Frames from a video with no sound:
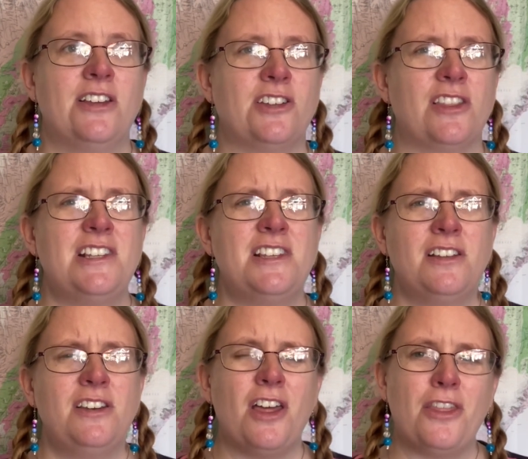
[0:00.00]
So this is
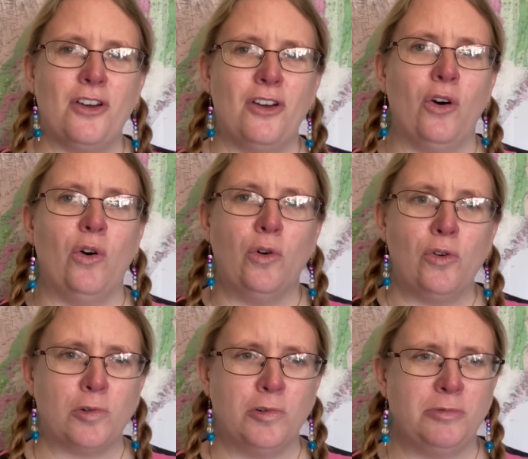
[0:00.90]
another
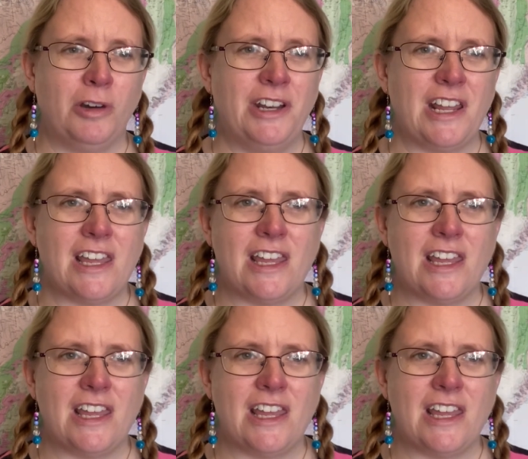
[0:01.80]
awkward one.